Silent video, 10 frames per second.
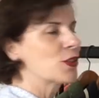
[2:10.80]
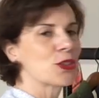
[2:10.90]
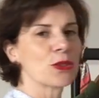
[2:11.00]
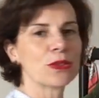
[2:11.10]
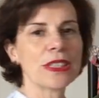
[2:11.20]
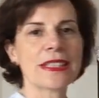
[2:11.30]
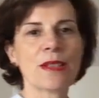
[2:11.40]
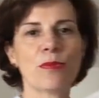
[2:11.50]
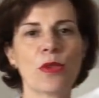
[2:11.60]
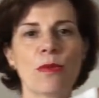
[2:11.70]
So this
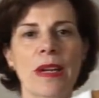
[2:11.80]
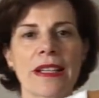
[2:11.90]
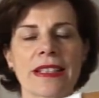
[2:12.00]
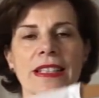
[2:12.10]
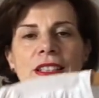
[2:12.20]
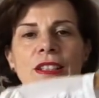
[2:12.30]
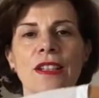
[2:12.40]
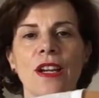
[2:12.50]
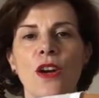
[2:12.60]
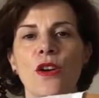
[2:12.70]
simple blouse here
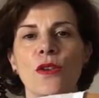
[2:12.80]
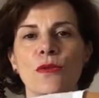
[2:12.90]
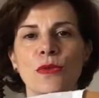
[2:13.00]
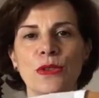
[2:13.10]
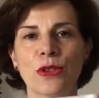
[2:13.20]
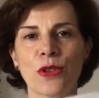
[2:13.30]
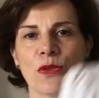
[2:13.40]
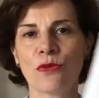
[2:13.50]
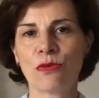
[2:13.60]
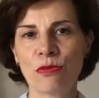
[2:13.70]
would
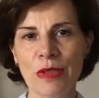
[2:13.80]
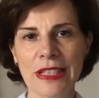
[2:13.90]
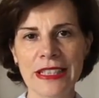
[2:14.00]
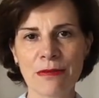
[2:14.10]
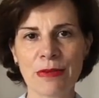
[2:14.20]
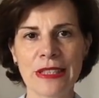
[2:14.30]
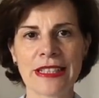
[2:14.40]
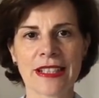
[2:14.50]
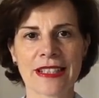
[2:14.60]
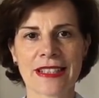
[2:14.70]
go really
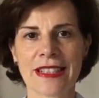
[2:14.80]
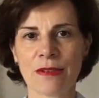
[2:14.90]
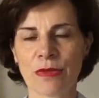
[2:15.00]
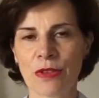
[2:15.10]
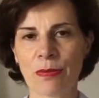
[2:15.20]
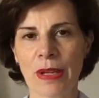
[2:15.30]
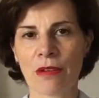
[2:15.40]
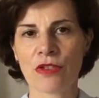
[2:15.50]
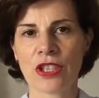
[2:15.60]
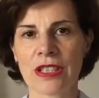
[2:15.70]
nicely with a pair
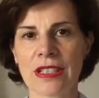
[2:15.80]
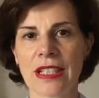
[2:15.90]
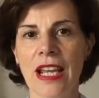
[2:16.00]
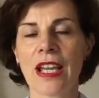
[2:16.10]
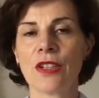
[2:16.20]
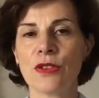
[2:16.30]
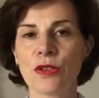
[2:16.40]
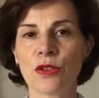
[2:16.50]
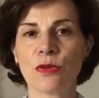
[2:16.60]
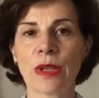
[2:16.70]
of jeans. You
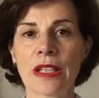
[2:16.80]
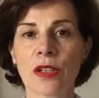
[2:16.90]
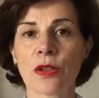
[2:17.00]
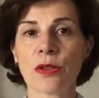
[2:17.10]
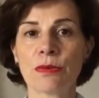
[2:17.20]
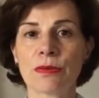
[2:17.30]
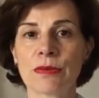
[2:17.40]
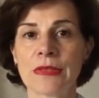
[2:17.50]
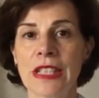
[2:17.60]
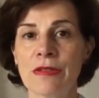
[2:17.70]
could wear a
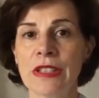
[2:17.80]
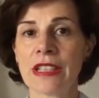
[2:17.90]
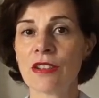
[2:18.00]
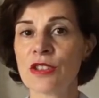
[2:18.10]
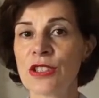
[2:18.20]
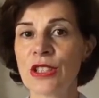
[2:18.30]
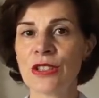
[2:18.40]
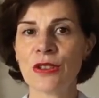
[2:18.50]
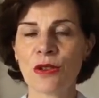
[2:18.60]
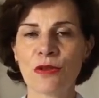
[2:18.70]
navy
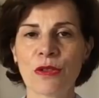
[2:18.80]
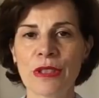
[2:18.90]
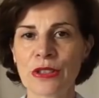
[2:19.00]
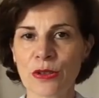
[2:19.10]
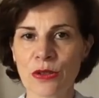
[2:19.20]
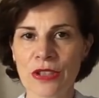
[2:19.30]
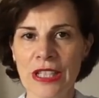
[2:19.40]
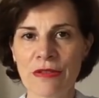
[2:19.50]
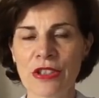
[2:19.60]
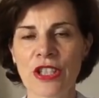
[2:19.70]
cardigan over it or a
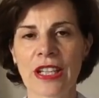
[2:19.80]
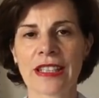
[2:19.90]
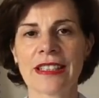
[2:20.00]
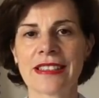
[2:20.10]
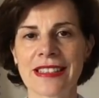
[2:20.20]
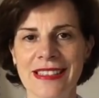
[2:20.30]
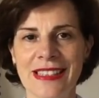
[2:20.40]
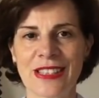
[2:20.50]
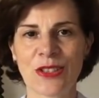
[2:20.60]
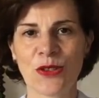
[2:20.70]
navy jacket, it
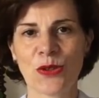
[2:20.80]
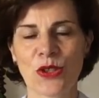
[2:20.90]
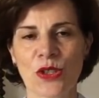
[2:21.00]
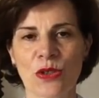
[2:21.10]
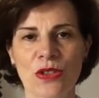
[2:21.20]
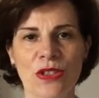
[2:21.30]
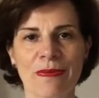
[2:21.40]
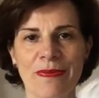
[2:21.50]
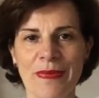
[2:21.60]
is your choice.